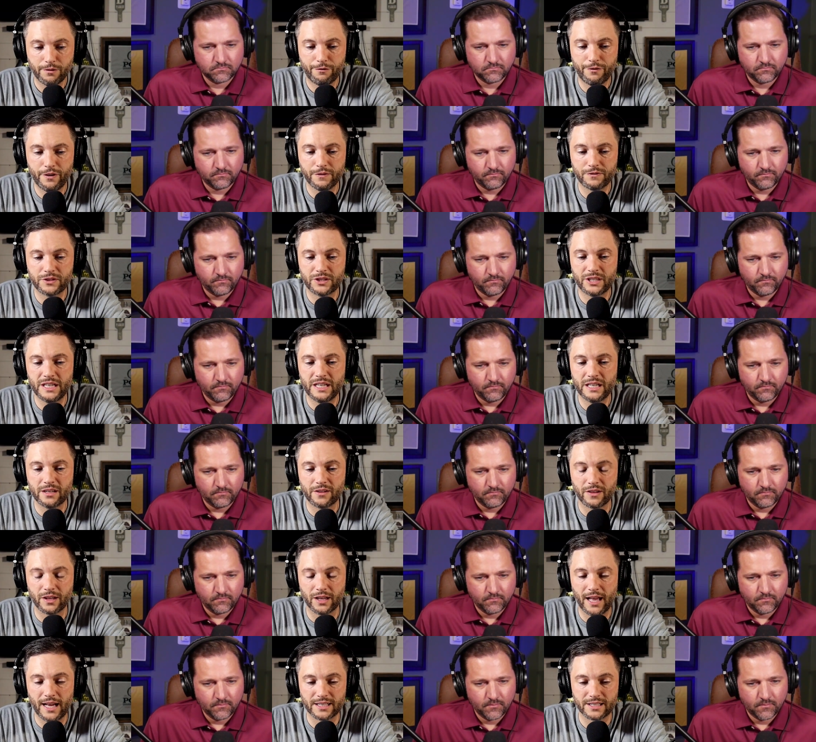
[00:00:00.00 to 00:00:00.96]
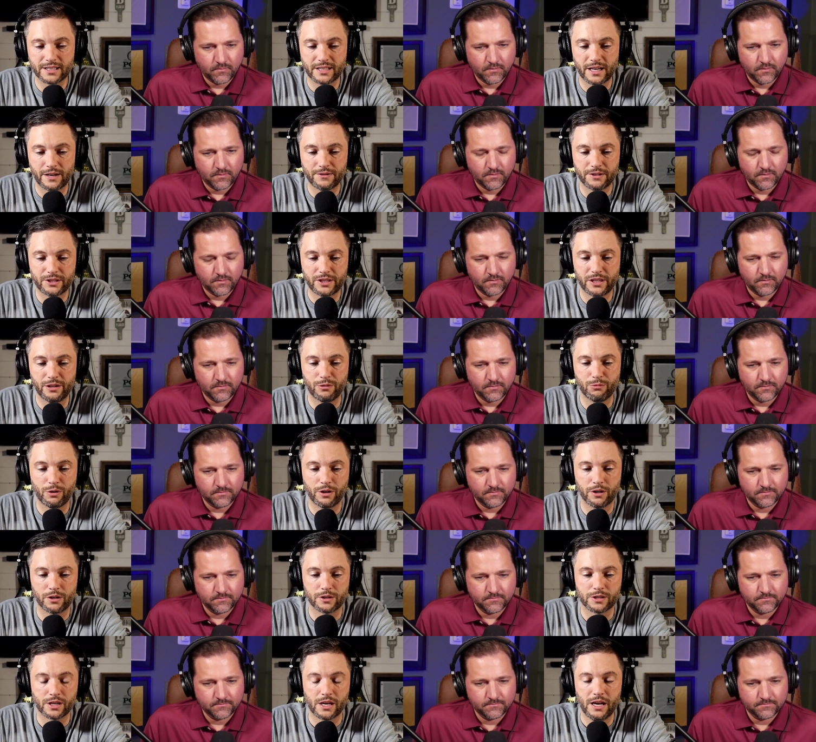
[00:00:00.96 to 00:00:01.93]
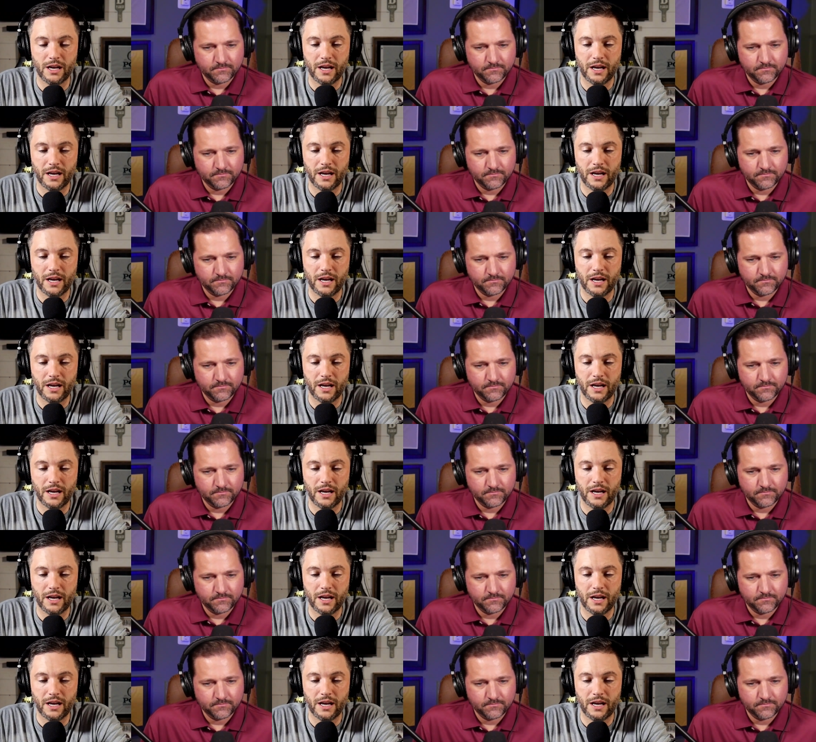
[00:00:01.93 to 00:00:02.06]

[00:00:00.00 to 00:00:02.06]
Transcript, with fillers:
Speaker 1: fifteen of the last seventeen winners